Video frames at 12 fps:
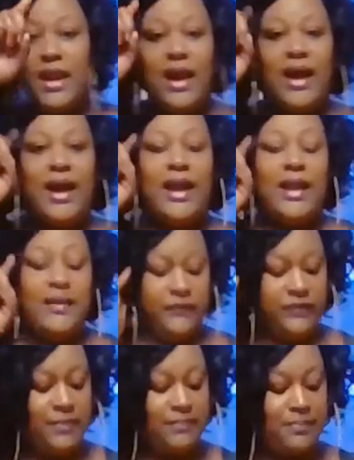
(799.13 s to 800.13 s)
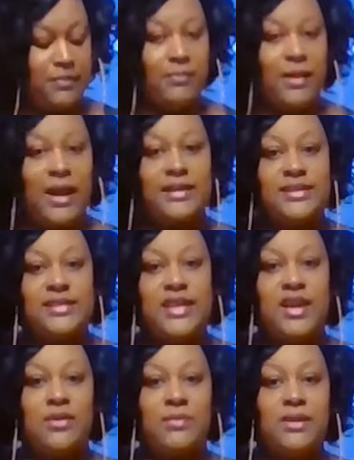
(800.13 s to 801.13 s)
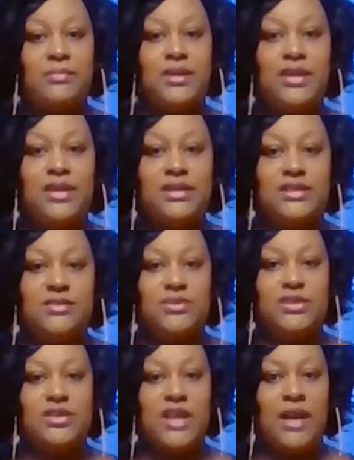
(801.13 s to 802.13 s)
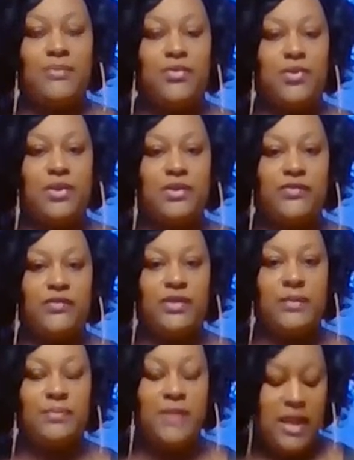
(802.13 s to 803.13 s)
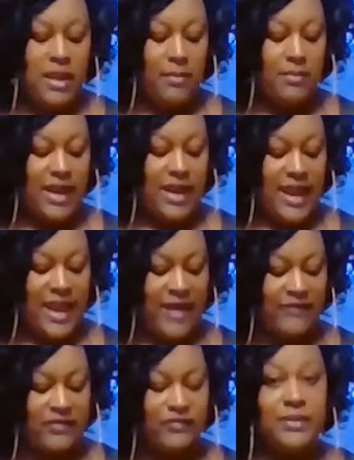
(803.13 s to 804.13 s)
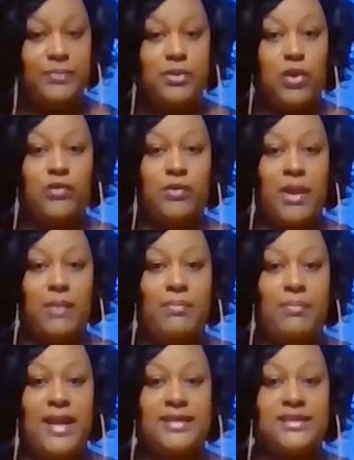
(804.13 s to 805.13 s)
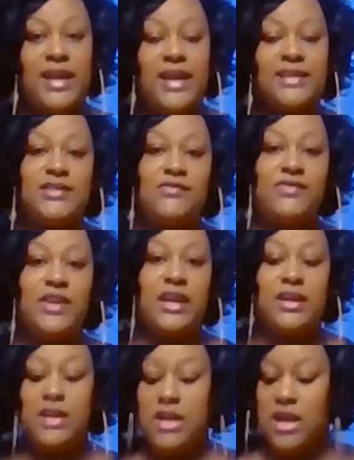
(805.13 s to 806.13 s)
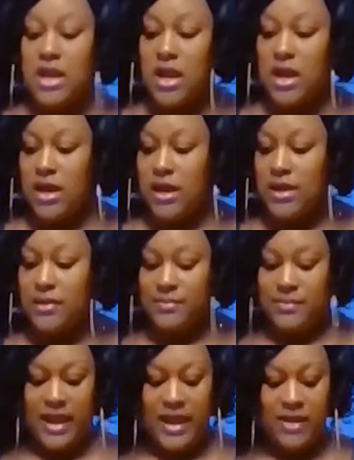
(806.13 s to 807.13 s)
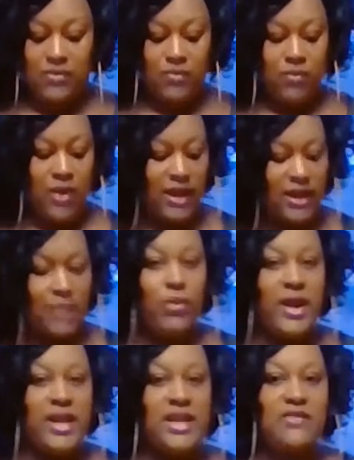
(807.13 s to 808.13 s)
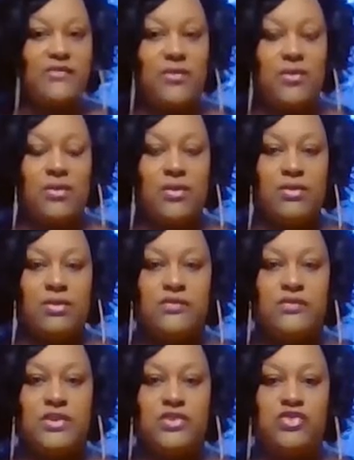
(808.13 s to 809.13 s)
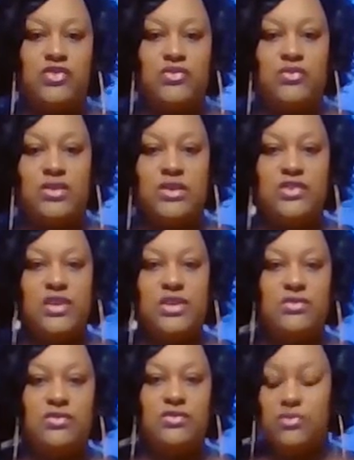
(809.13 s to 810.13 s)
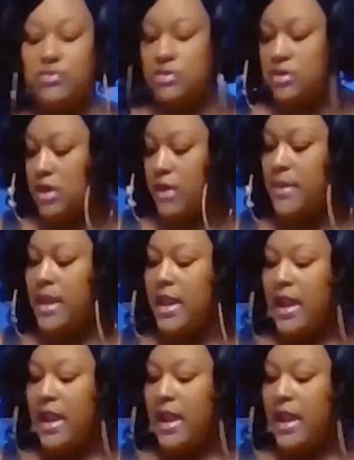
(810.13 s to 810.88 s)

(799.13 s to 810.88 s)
I flipped my salmon because it was time for it to flip, but I haven't flipped over my bassa as of yet. And while I'm waiting for the fish to continue to cook up,